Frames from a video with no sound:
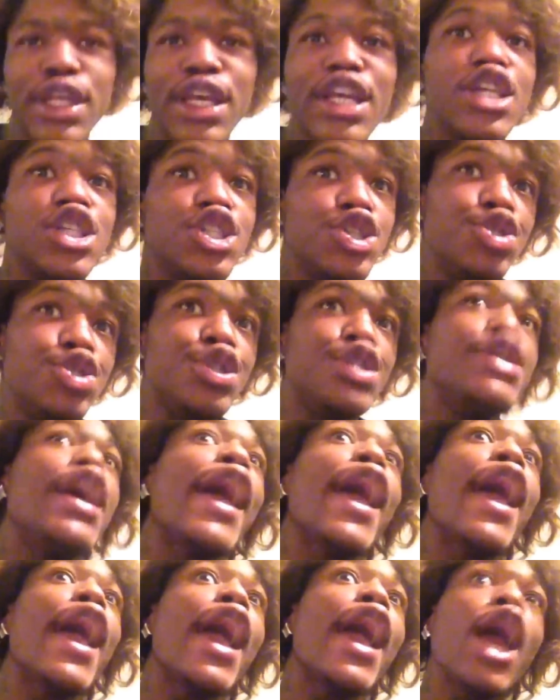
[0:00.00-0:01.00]
Is you
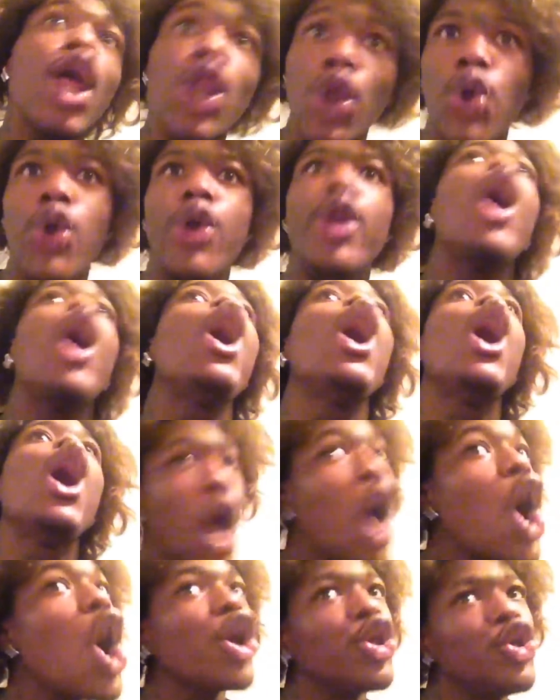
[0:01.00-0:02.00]
sad or no?
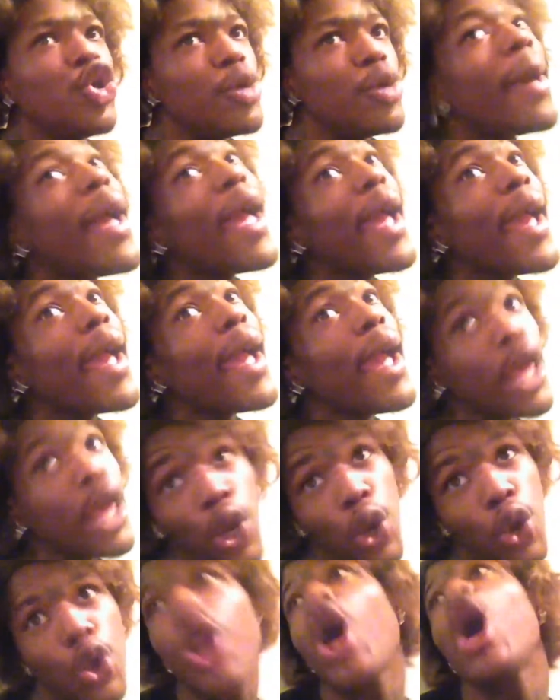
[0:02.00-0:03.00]
Are you mad
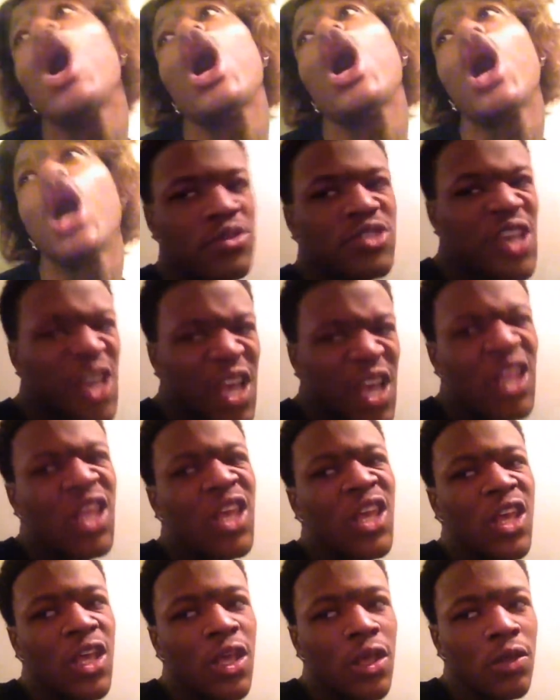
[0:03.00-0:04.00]
or no? Say it
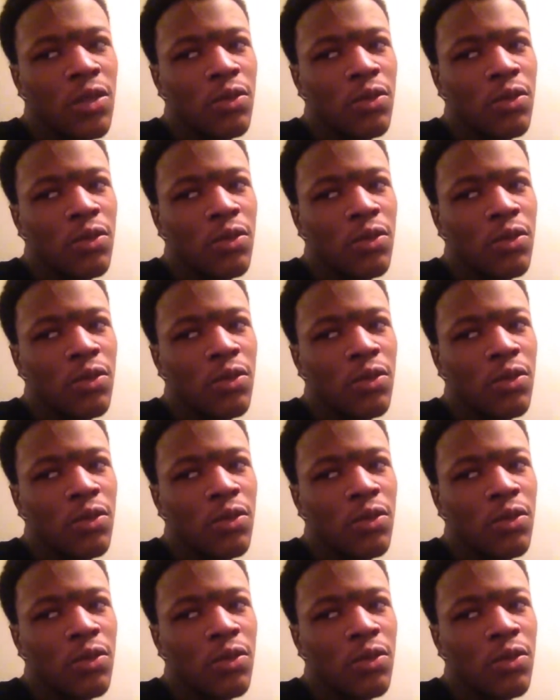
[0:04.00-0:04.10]
again.